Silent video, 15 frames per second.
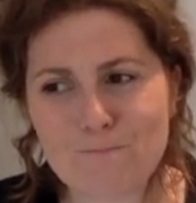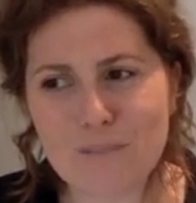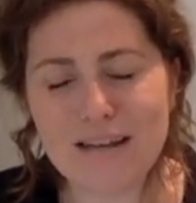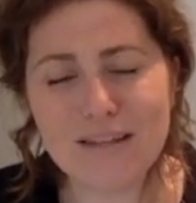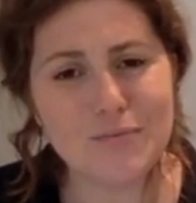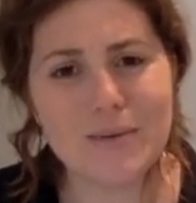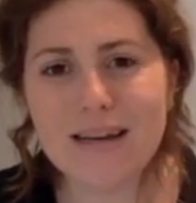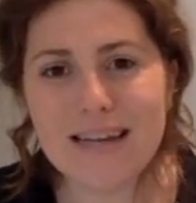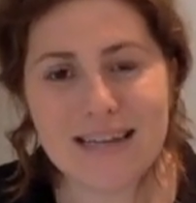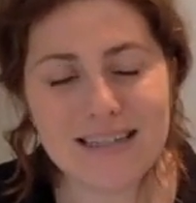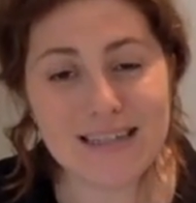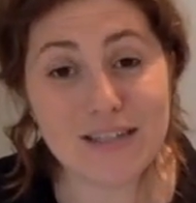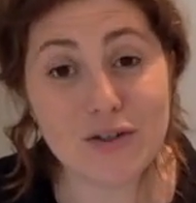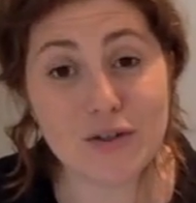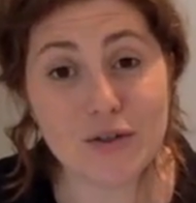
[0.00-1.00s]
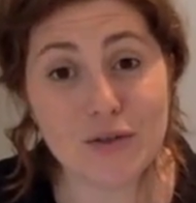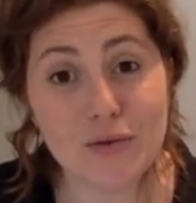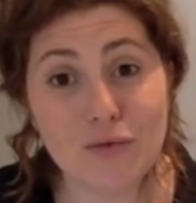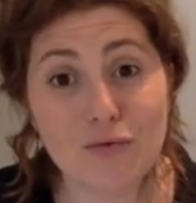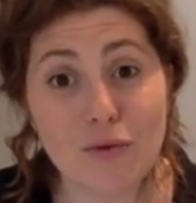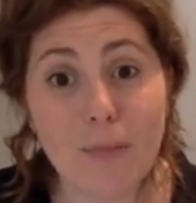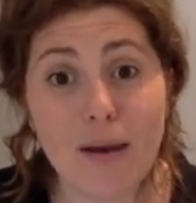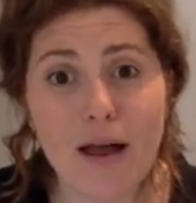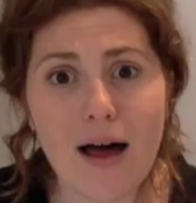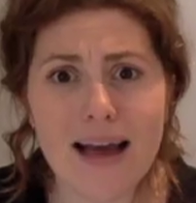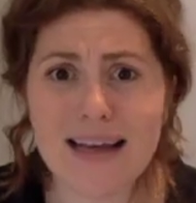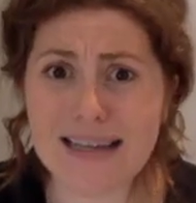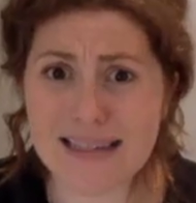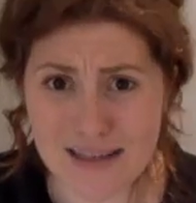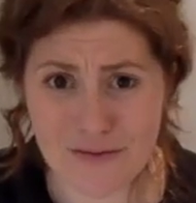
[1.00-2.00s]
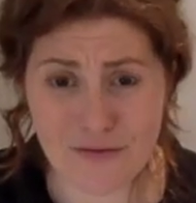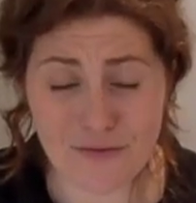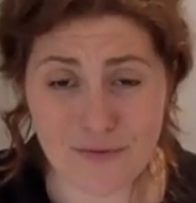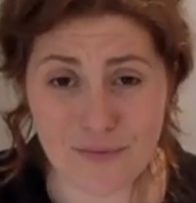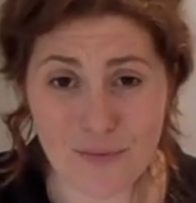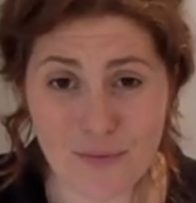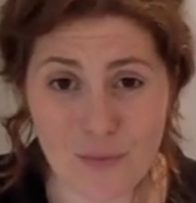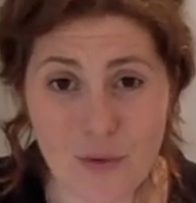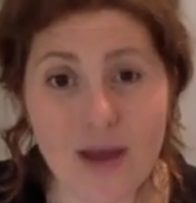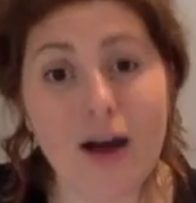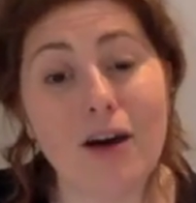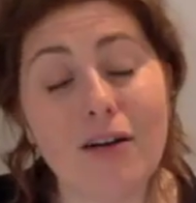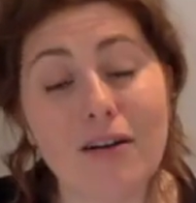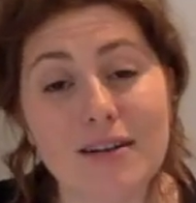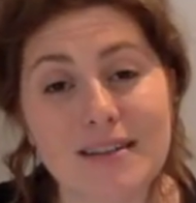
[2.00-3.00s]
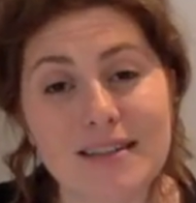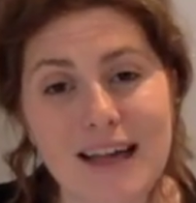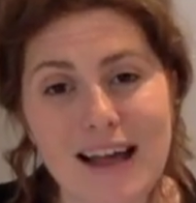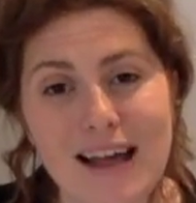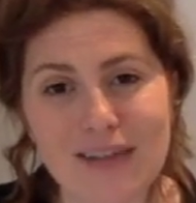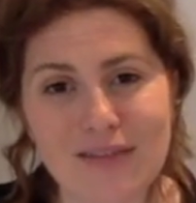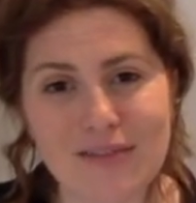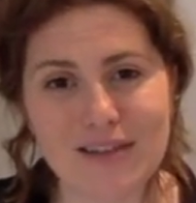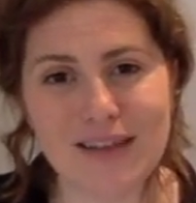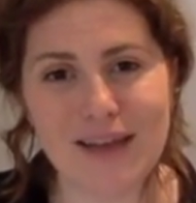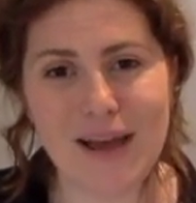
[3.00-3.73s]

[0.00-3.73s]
it's really easy to reply as if we are ourselves.